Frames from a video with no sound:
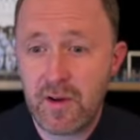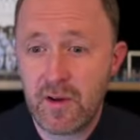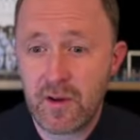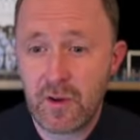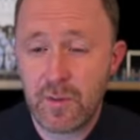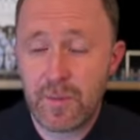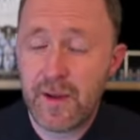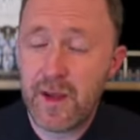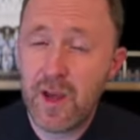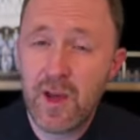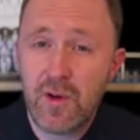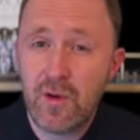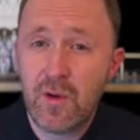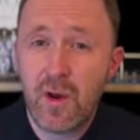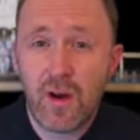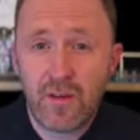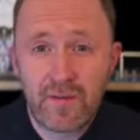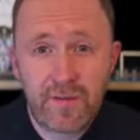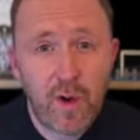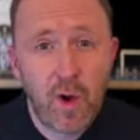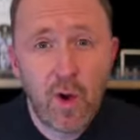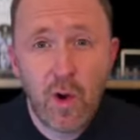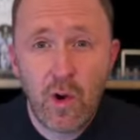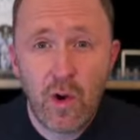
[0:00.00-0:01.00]
Huckabee, who
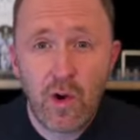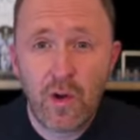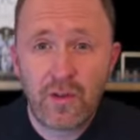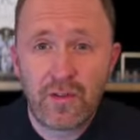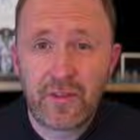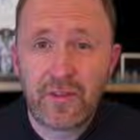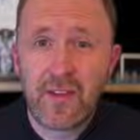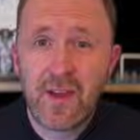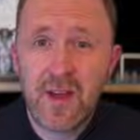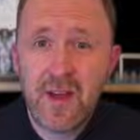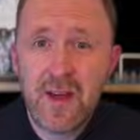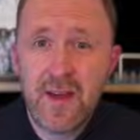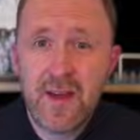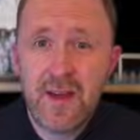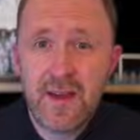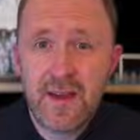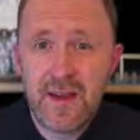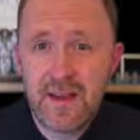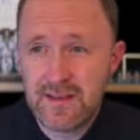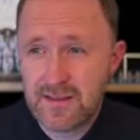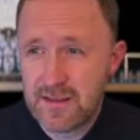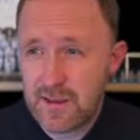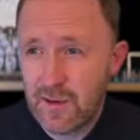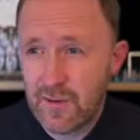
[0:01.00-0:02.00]
of course
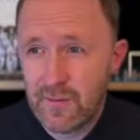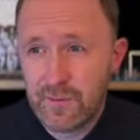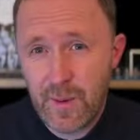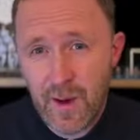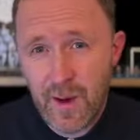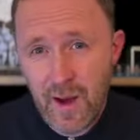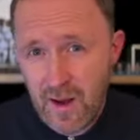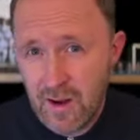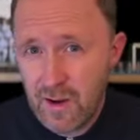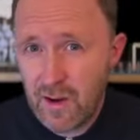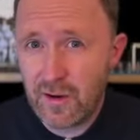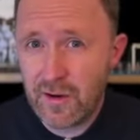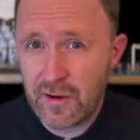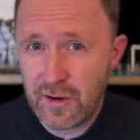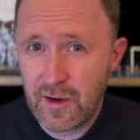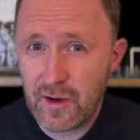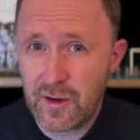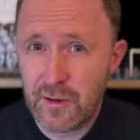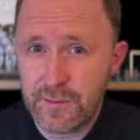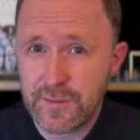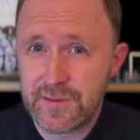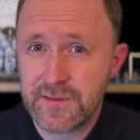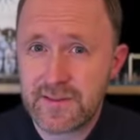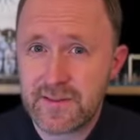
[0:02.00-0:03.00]
is loved by a lot of
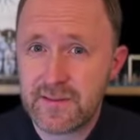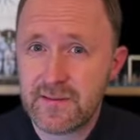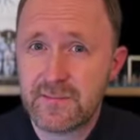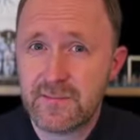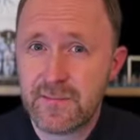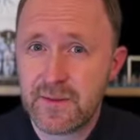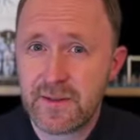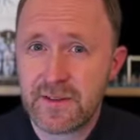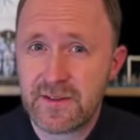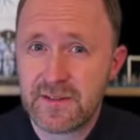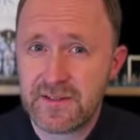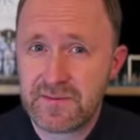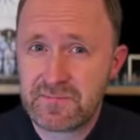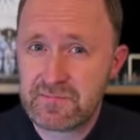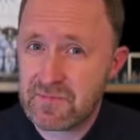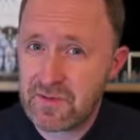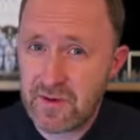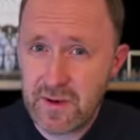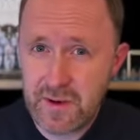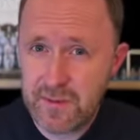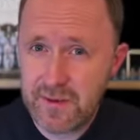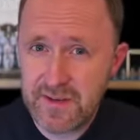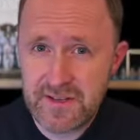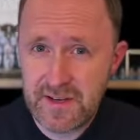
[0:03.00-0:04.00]
clubs because
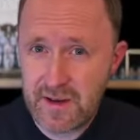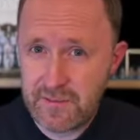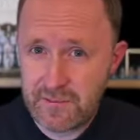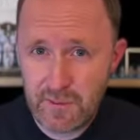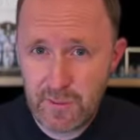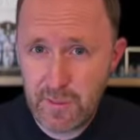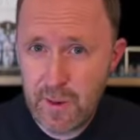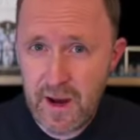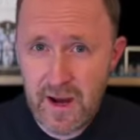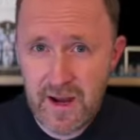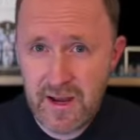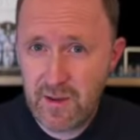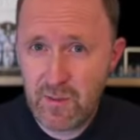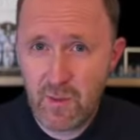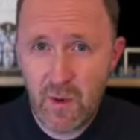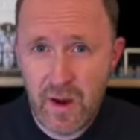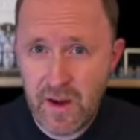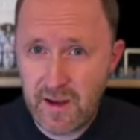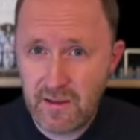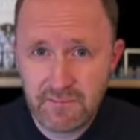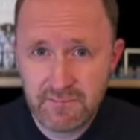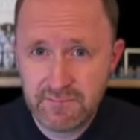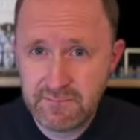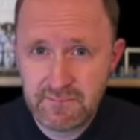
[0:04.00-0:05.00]
pretty much everywhere he
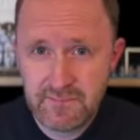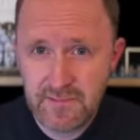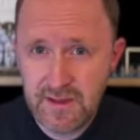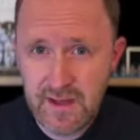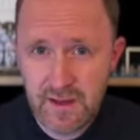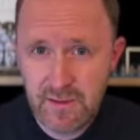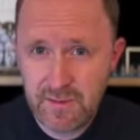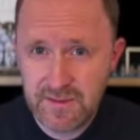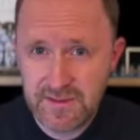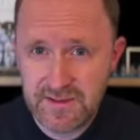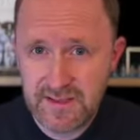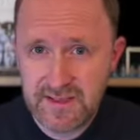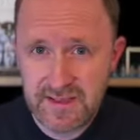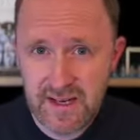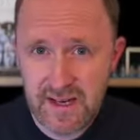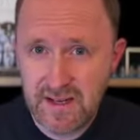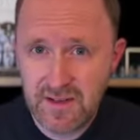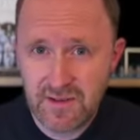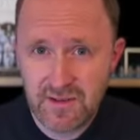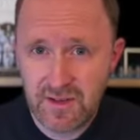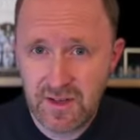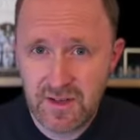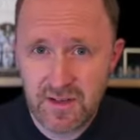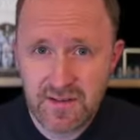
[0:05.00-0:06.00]
went, he was a
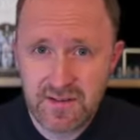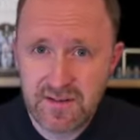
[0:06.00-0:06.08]
danger.